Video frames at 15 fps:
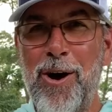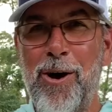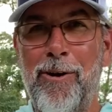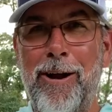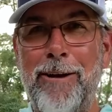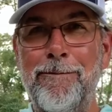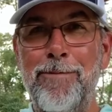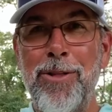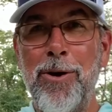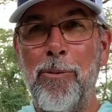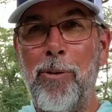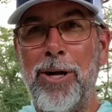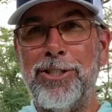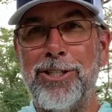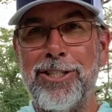All right,
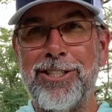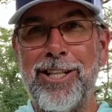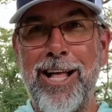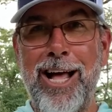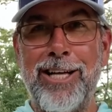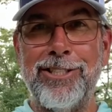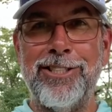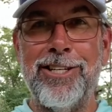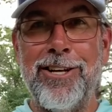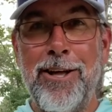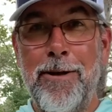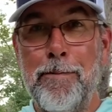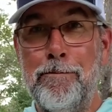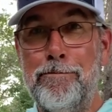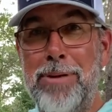watch this last
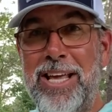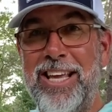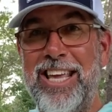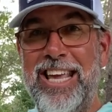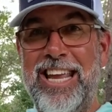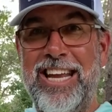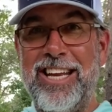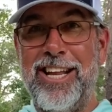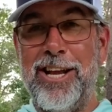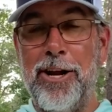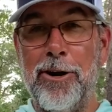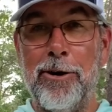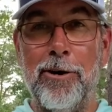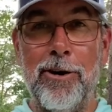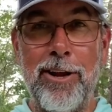big eat
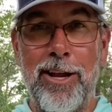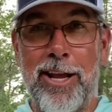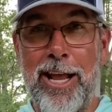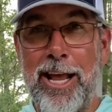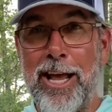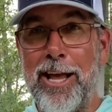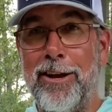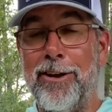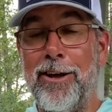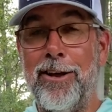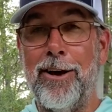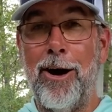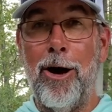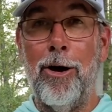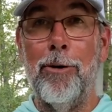here and
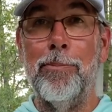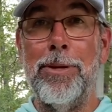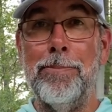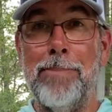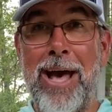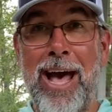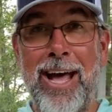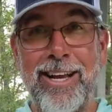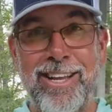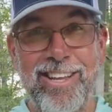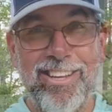I'll be back.